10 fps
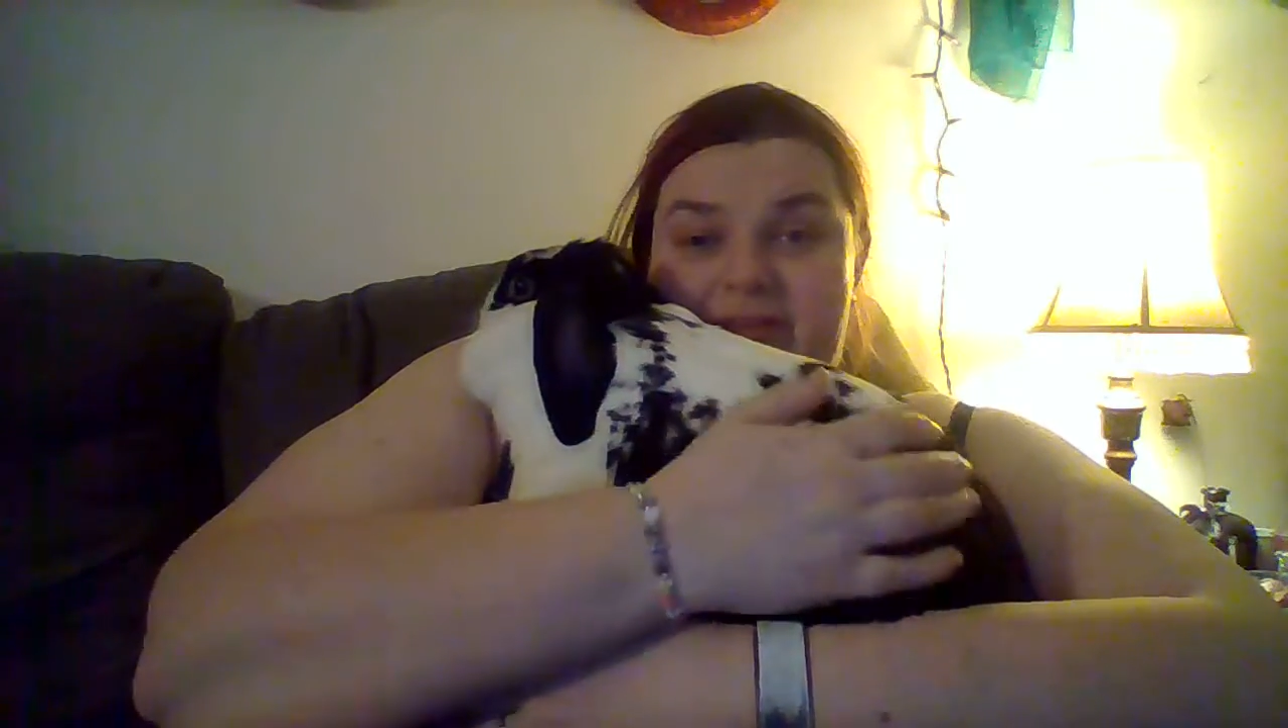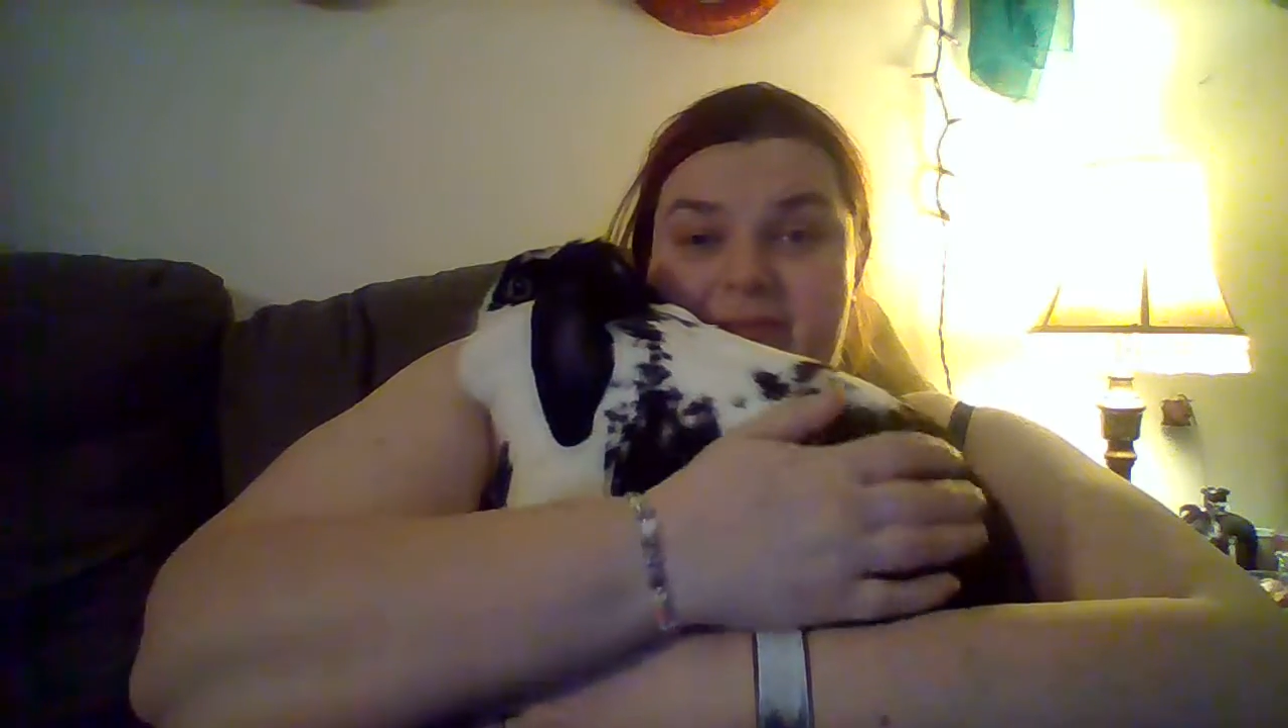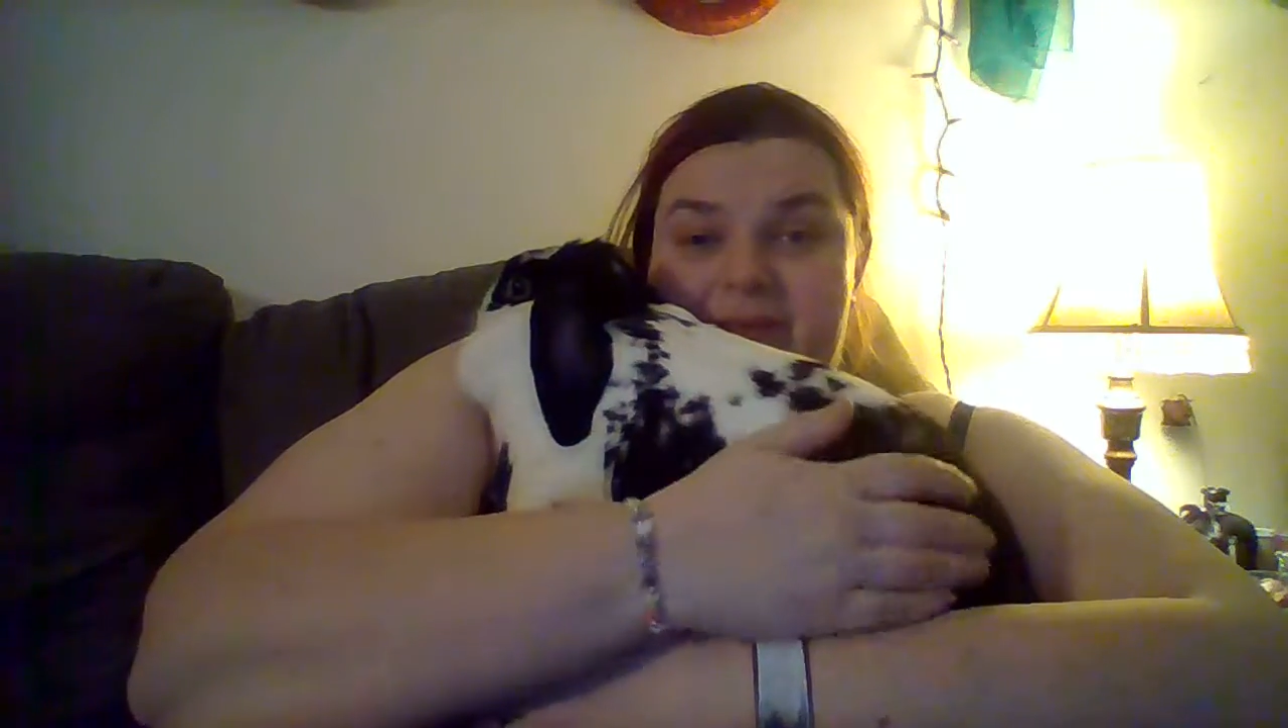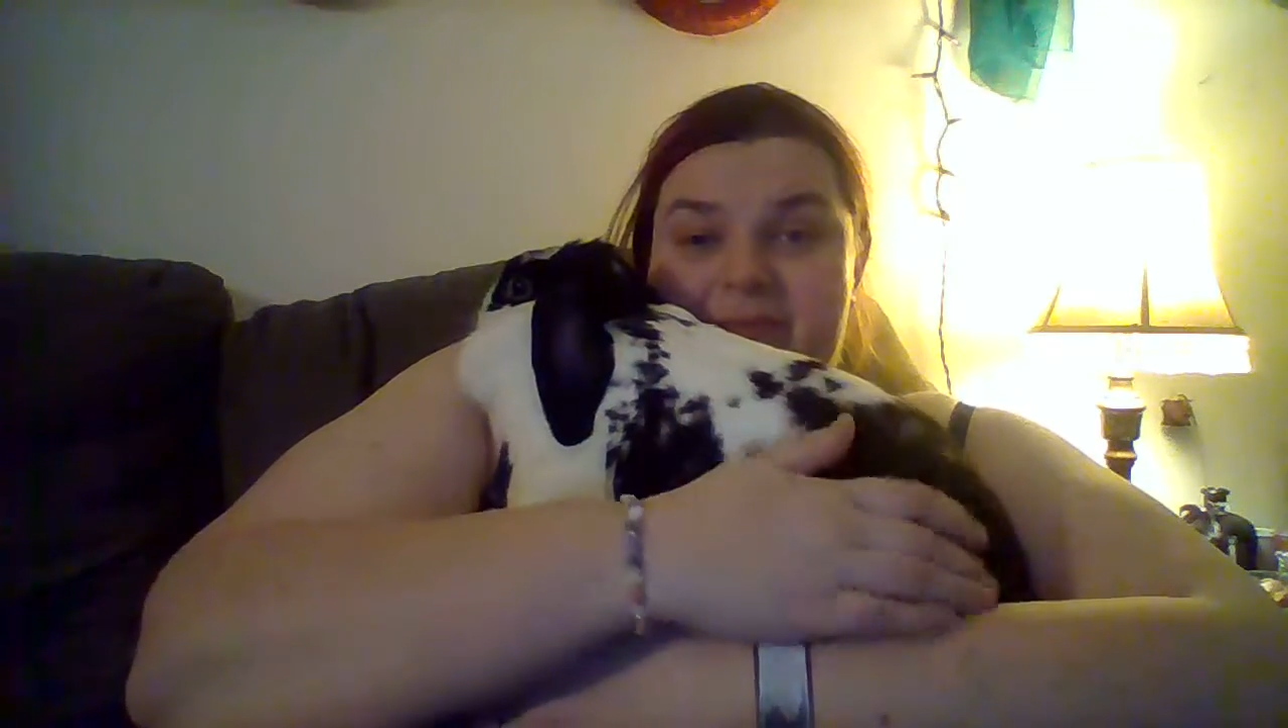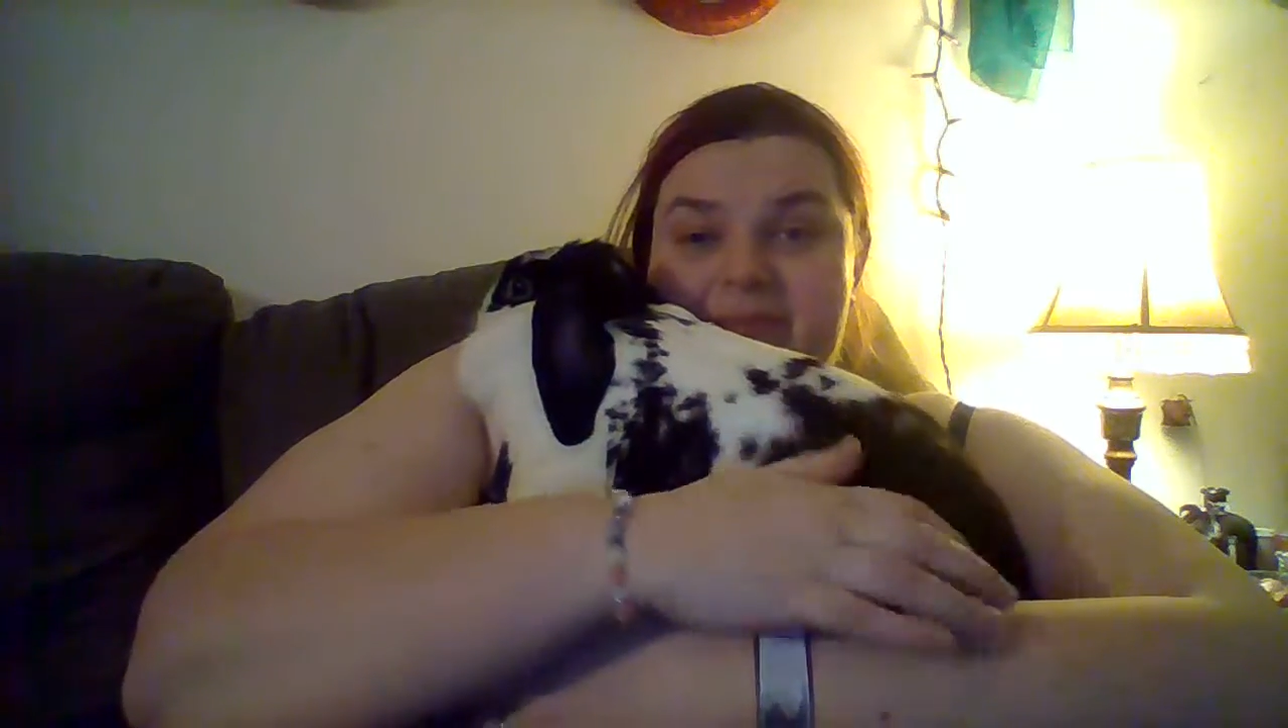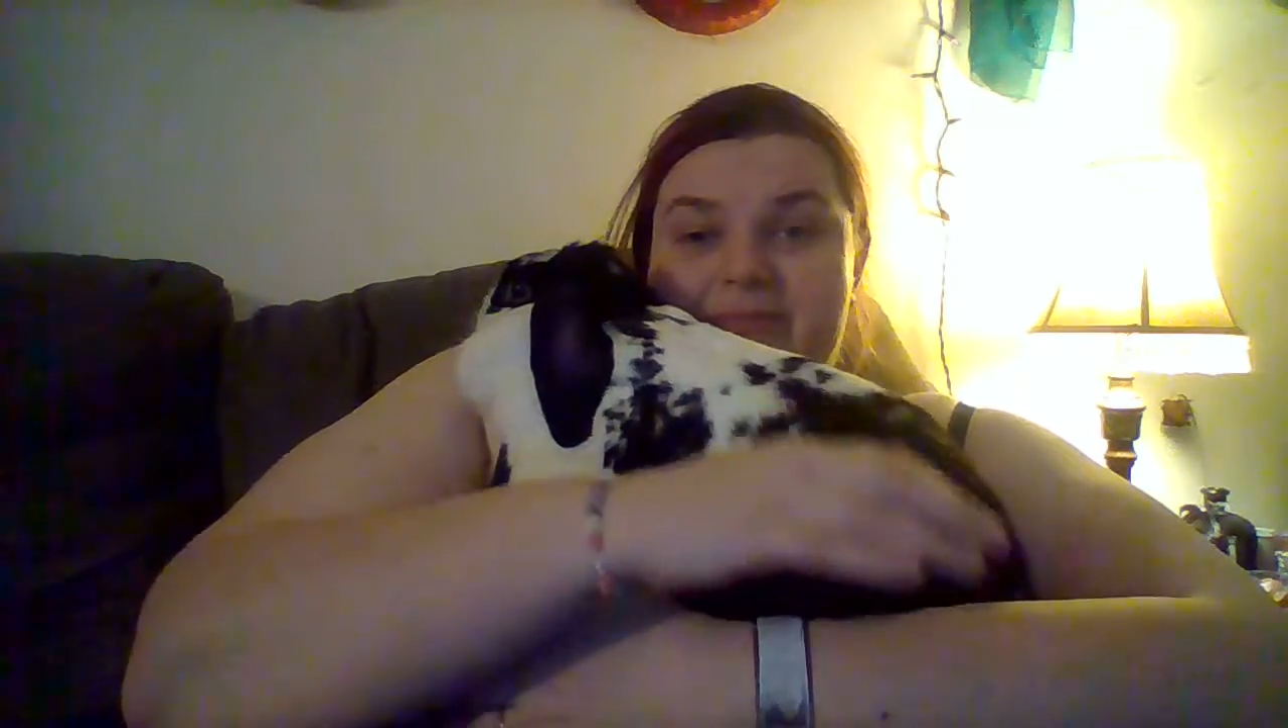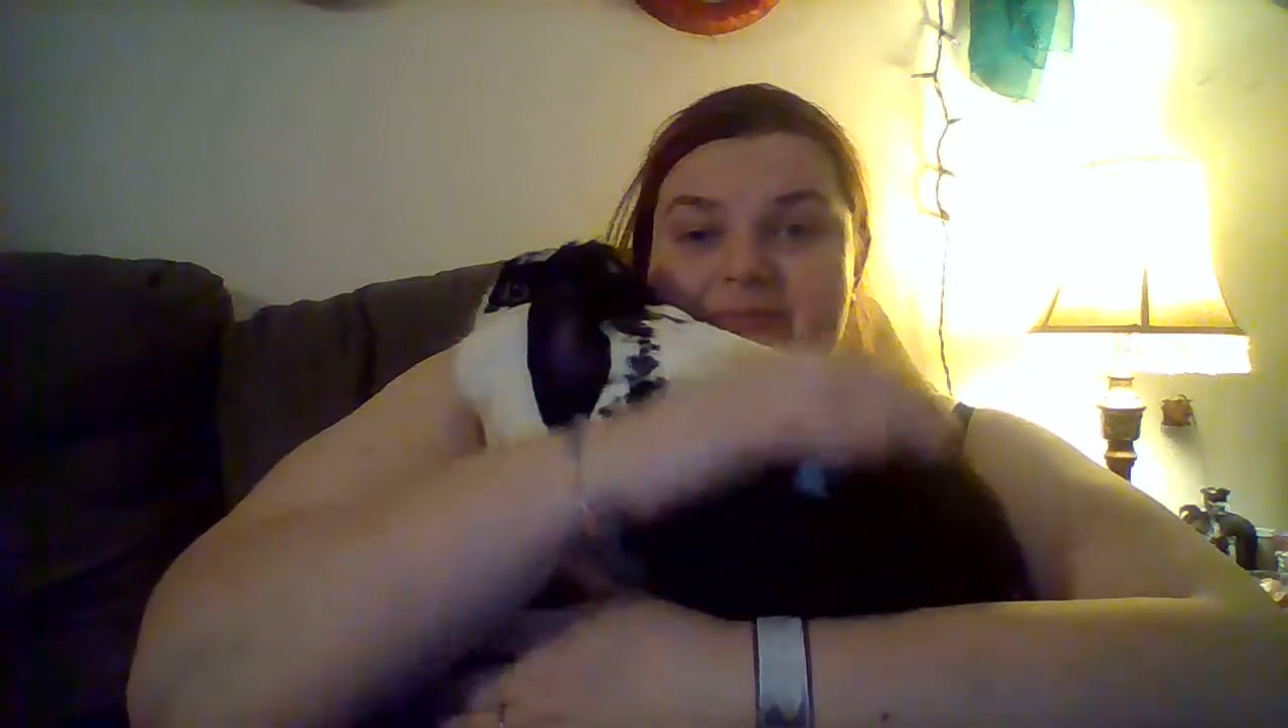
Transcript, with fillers: something.